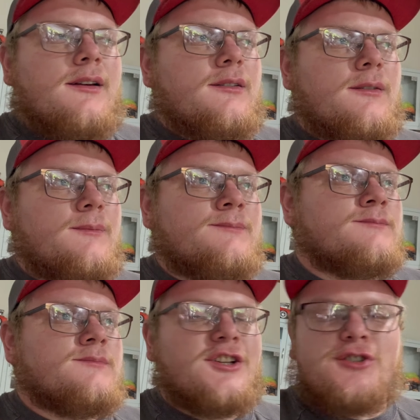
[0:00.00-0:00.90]
The,
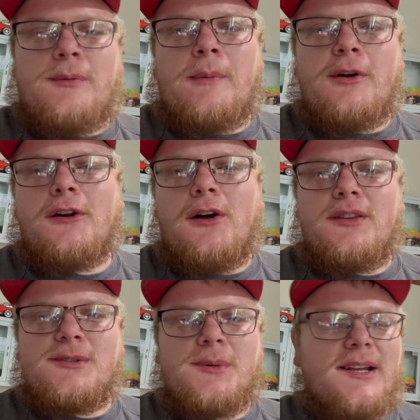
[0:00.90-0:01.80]
the trip I'm going on
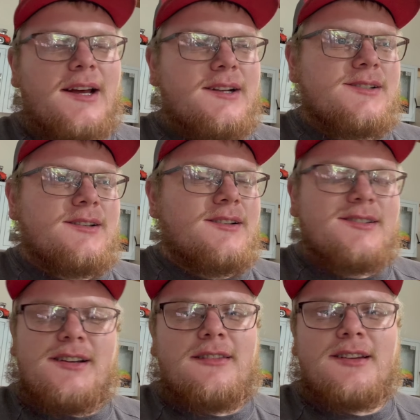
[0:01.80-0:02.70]
this weekend is, is
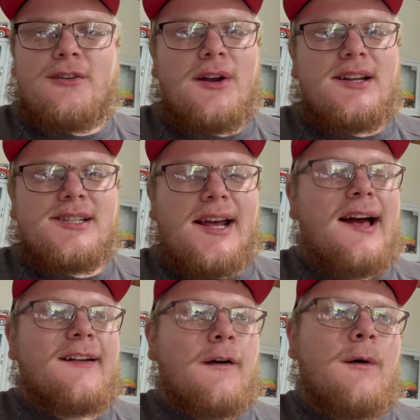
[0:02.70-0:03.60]
nothing crazy
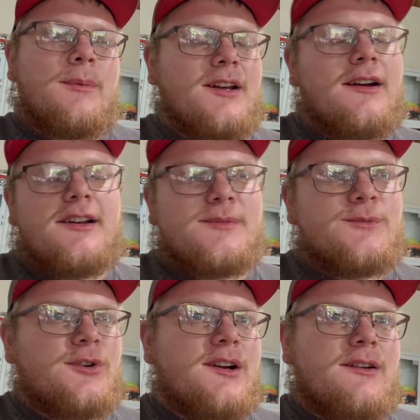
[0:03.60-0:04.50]
at all, but there is some
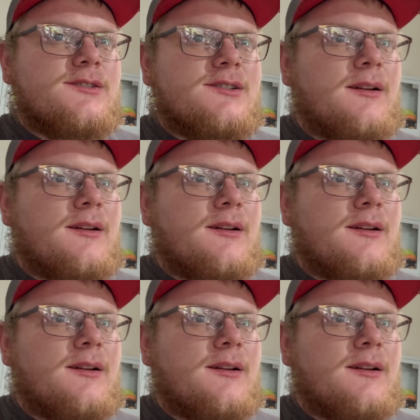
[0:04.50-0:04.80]
trails.